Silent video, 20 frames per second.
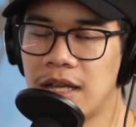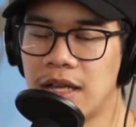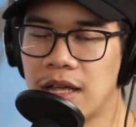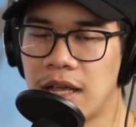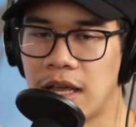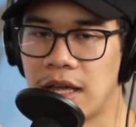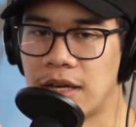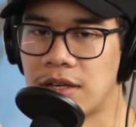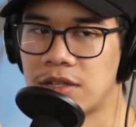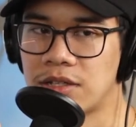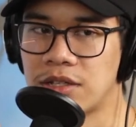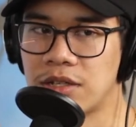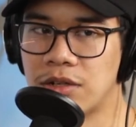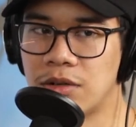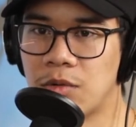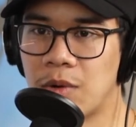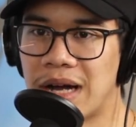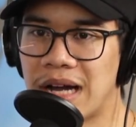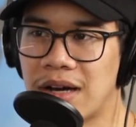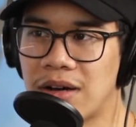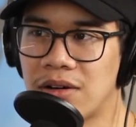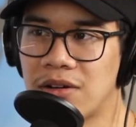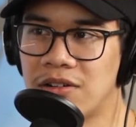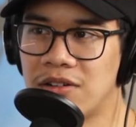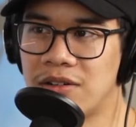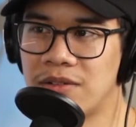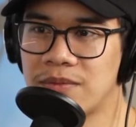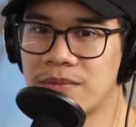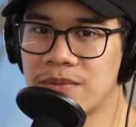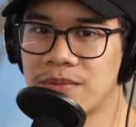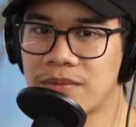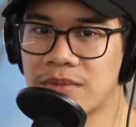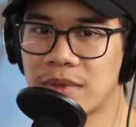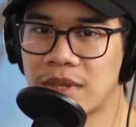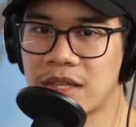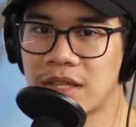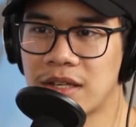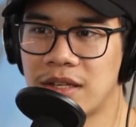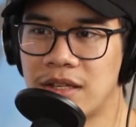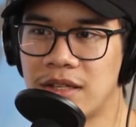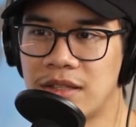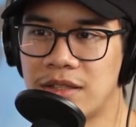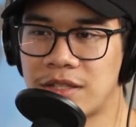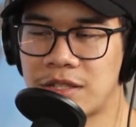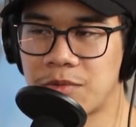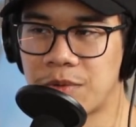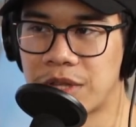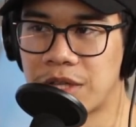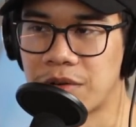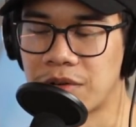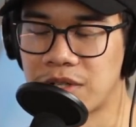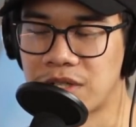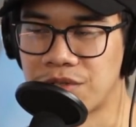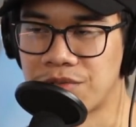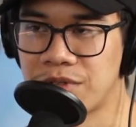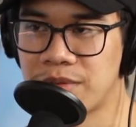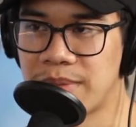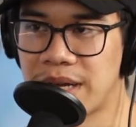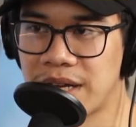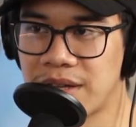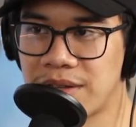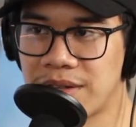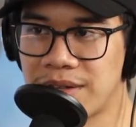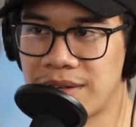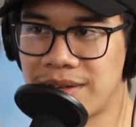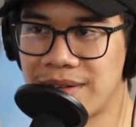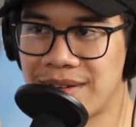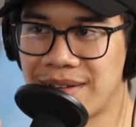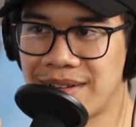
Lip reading: and just go, wow, this is what they were doing back then?